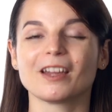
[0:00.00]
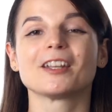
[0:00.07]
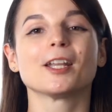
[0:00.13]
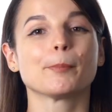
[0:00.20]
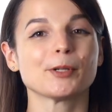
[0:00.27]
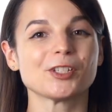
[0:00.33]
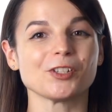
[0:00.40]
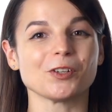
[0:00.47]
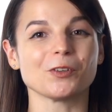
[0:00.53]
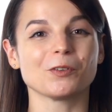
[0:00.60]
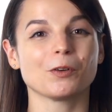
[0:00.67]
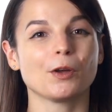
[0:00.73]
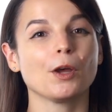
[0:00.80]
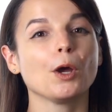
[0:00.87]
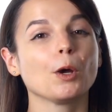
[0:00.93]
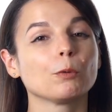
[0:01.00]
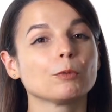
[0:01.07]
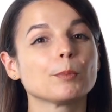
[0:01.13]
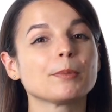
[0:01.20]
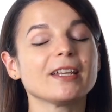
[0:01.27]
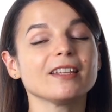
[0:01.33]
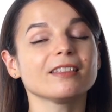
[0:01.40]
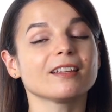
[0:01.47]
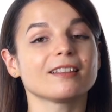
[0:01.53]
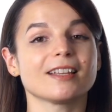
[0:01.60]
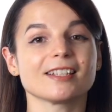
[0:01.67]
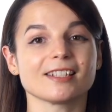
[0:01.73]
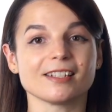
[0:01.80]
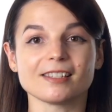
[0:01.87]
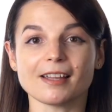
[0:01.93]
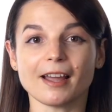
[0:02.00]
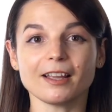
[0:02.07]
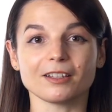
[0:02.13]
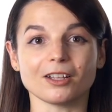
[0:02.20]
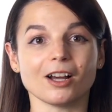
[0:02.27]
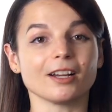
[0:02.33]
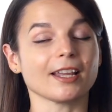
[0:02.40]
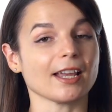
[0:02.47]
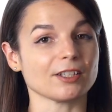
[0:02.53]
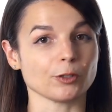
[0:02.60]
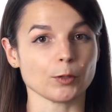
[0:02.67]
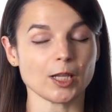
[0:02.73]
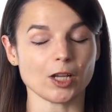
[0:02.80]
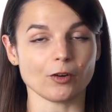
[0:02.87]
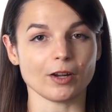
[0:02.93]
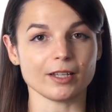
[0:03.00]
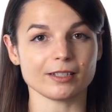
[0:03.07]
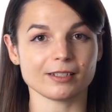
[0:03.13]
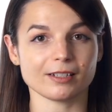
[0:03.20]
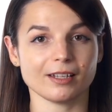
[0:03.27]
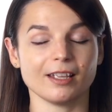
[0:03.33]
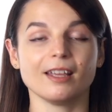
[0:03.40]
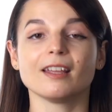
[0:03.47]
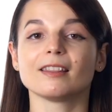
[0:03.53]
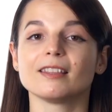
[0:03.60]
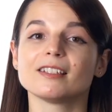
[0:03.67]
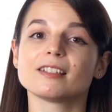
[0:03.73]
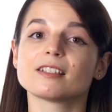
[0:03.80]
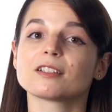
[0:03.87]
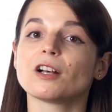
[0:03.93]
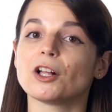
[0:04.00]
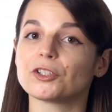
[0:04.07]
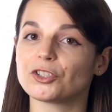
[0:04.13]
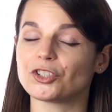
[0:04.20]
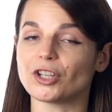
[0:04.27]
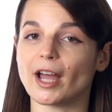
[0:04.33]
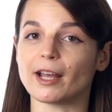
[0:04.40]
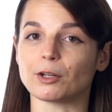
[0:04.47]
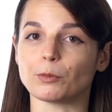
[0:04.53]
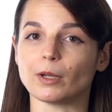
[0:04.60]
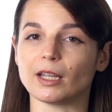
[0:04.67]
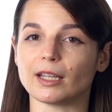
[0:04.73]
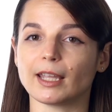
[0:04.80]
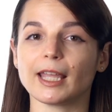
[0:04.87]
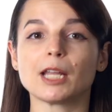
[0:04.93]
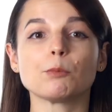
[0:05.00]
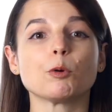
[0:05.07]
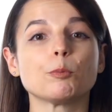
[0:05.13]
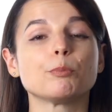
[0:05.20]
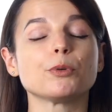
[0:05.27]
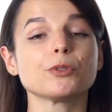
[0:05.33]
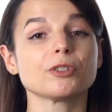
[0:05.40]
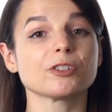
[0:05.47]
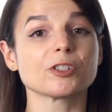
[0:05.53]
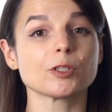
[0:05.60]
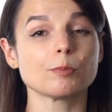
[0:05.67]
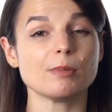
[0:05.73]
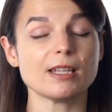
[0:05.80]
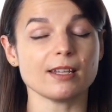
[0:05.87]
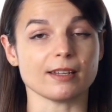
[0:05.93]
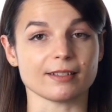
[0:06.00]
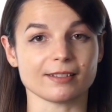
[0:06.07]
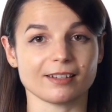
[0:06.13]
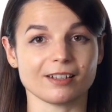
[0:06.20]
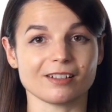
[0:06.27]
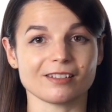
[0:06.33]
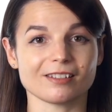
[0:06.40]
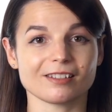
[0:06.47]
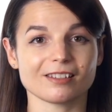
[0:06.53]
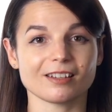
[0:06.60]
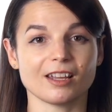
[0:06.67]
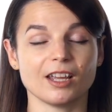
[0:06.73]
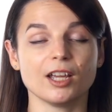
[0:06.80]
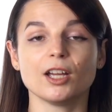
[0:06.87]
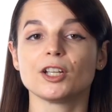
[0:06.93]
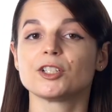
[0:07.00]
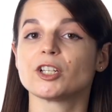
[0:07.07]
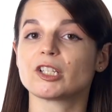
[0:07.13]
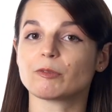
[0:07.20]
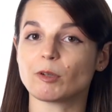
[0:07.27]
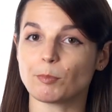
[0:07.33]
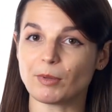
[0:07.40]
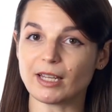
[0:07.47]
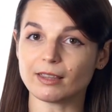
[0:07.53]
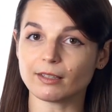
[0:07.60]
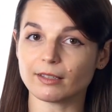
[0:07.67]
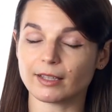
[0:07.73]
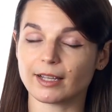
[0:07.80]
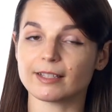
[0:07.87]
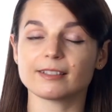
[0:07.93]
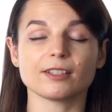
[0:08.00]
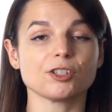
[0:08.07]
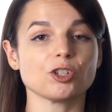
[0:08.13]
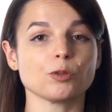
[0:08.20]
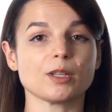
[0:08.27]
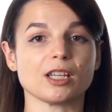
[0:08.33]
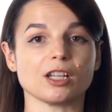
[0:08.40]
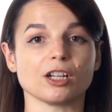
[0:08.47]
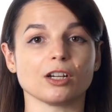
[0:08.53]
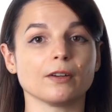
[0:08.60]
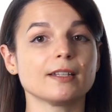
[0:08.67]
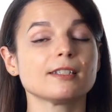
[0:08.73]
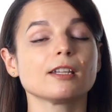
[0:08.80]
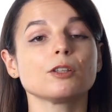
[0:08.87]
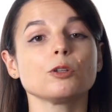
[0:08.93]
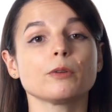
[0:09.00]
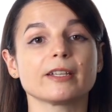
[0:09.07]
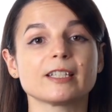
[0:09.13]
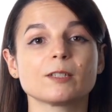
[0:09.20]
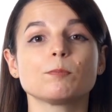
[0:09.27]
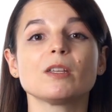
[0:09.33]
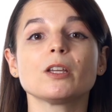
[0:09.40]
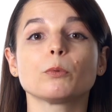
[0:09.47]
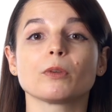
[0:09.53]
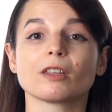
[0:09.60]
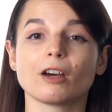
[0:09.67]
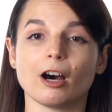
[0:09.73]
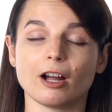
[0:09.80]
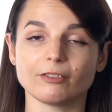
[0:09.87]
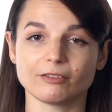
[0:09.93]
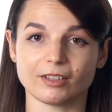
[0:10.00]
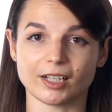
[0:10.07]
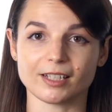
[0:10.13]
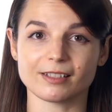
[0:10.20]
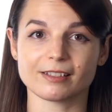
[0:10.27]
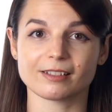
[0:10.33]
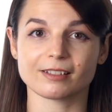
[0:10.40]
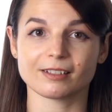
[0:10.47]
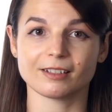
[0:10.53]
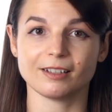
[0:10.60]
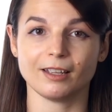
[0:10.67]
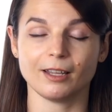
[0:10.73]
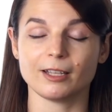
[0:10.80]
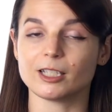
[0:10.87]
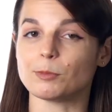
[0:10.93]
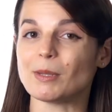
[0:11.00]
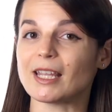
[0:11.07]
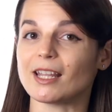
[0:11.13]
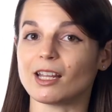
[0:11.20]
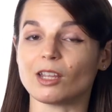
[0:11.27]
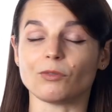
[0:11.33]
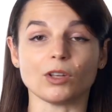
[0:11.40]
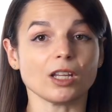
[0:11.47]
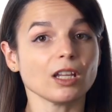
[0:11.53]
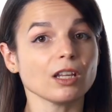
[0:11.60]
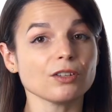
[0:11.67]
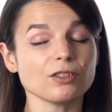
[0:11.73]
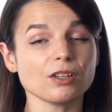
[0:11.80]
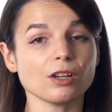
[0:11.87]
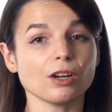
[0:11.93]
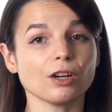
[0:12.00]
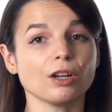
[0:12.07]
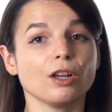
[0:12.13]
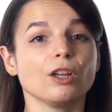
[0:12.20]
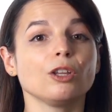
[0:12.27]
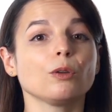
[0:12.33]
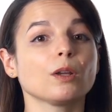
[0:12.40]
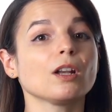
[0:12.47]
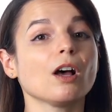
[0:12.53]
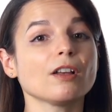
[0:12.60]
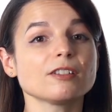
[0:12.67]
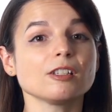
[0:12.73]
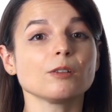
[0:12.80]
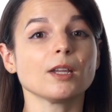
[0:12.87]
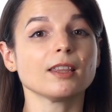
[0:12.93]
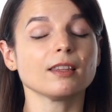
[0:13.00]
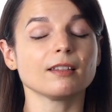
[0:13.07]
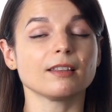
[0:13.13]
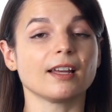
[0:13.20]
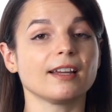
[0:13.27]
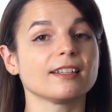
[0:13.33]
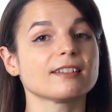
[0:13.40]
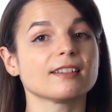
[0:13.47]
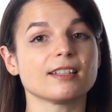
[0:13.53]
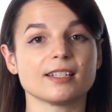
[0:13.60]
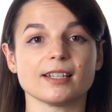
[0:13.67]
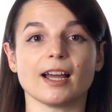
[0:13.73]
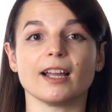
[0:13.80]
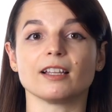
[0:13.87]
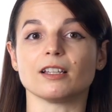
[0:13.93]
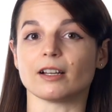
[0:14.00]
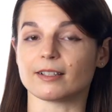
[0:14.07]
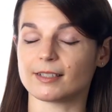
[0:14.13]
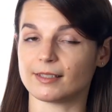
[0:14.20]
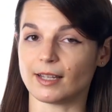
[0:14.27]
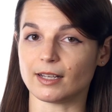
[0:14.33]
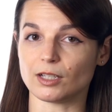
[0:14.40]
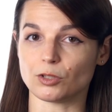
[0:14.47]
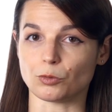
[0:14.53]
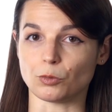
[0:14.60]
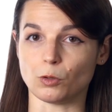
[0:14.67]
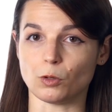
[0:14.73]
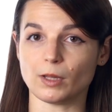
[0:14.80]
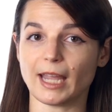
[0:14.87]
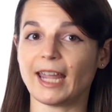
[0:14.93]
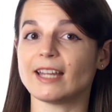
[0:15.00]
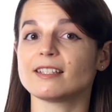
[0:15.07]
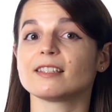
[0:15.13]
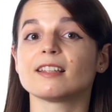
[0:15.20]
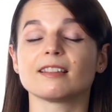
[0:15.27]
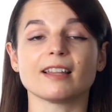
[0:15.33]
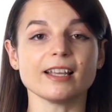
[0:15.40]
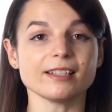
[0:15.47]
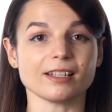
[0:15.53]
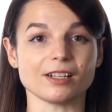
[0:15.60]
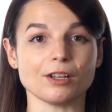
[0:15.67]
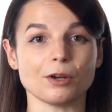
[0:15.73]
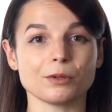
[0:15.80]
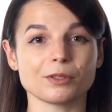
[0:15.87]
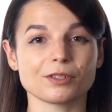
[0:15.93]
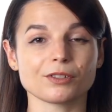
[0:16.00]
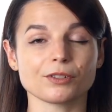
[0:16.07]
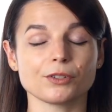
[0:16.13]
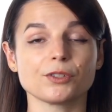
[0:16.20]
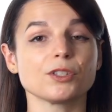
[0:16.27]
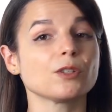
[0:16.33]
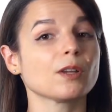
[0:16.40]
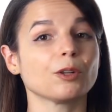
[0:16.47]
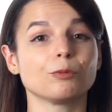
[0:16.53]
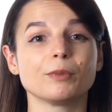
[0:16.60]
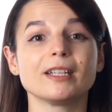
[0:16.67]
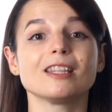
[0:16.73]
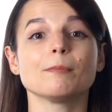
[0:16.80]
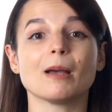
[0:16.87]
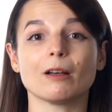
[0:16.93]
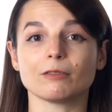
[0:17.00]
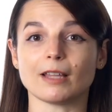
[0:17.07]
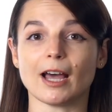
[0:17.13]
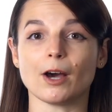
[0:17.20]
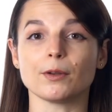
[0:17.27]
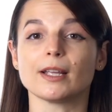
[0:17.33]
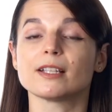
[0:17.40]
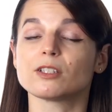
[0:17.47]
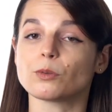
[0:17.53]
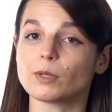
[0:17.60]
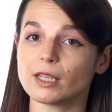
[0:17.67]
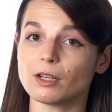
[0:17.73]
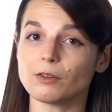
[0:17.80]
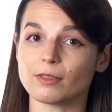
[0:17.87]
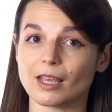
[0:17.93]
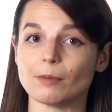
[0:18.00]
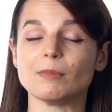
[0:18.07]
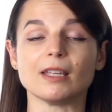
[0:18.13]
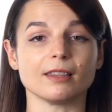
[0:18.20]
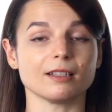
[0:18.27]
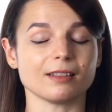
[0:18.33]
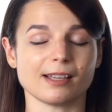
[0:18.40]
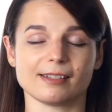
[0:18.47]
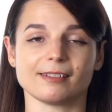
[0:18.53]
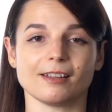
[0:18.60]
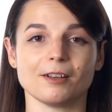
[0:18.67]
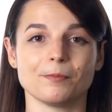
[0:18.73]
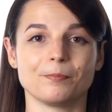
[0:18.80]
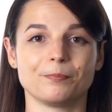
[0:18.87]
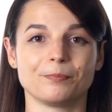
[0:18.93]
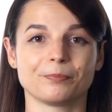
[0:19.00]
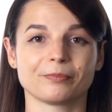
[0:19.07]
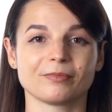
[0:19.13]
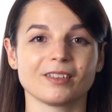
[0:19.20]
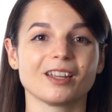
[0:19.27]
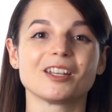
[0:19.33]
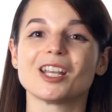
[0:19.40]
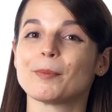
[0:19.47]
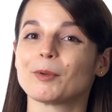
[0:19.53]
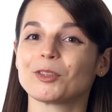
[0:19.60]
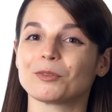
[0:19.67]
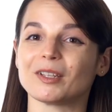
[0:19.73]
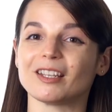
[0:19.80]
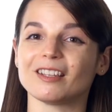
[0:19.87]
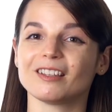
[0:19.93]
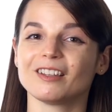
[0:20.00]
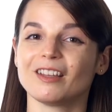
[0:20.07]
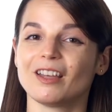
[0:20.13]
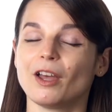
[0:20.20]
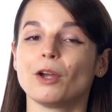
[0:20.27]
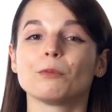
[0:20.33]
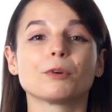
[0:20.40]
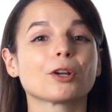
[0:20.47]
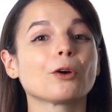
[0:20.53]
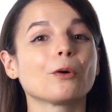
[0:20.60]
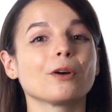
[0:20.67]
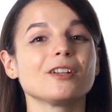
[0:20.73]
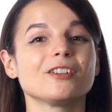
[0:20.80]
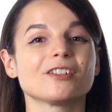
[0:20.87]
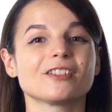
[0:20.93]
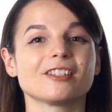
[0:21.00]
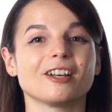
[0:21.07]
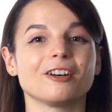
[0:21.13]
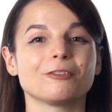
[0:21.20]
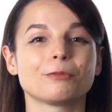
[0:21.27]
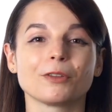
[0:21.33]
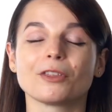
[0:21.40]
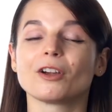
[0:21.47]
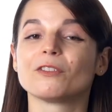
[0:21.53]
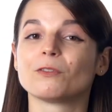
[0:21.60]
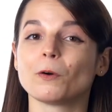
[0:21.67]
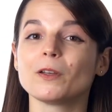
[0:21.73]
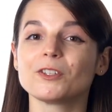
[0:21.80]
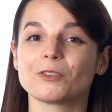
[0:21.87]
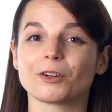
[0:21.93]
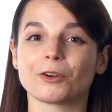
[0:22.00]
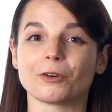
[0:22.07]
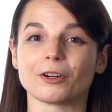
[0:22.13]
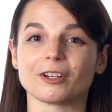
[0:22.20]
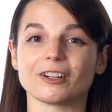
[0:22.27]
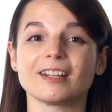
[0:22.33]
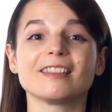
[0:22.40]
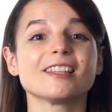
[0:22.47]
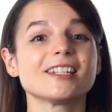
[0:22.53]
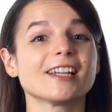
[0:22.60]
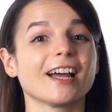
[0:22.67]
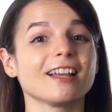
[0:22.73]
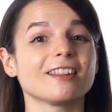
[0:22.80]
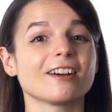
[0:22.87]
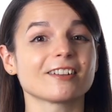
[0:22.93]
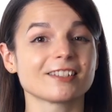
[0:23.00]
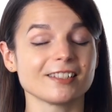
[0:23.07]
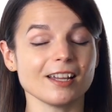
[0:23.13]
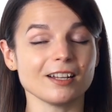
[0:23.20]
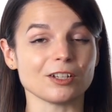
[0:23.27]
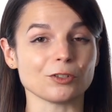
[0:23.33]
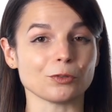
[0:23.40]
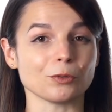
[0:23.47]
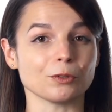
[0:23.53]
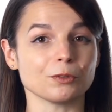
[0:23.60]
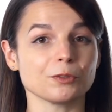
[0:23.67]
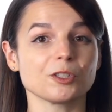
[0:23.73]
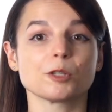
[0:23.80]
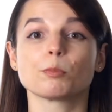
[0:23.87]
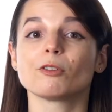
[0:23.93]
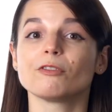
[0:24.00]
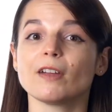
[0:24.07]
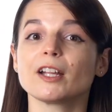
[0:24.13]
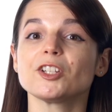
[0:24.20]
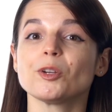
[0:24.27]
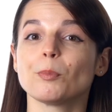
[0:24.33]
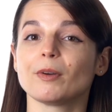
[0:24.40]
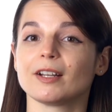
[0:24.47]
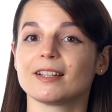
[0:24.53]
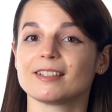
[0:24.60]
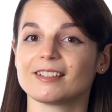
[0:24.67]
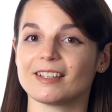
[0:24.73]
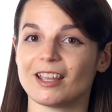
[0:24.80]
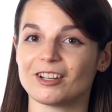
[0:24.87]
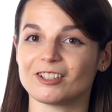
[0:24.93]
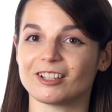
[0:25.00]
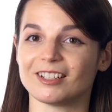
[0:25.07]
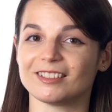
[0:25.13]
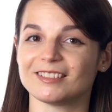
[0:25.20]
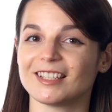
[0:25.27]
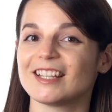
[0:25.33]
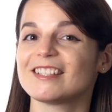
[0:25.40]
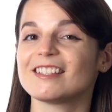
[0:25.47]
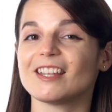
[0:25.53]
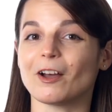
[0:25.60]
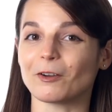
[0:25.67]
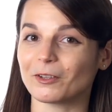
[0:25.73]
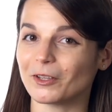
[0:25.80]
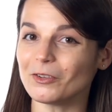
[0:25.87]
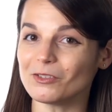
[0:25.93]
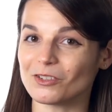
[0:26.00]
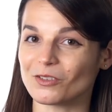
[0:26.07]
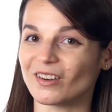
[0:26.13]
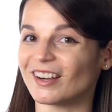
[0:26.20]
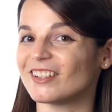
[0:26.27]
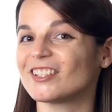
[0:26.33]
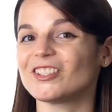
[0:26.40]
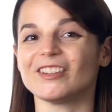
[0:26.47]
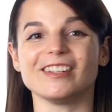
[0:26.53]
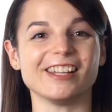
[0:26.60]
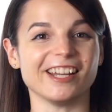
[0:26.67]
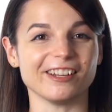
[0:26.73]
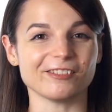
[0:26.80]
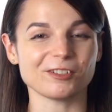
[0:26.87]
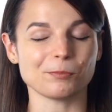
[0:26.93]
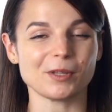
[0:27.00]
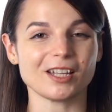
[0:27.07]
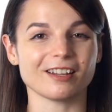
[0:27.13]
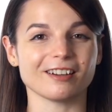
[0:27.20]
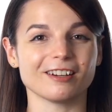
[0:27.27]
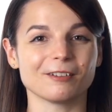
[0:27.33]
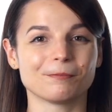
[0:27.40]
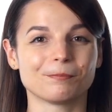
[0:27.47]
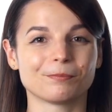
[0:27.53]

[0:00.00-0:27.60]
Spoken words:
Number 2. Repeat the lesson dialogue as you hear it. This is called shadowing, and it will boost your speaking skills. Just repeat the lines that you hear until you can speak with confidence. To make it even easier, you can also get the lines in the dialogue study tool and in the lesson notes, so you can read them out loud as you hear them in the lesson. Number 3. Record yourself with our voice recorder in the dialogue study tool to perfect your pronunciation and see how close you are to a native speaker.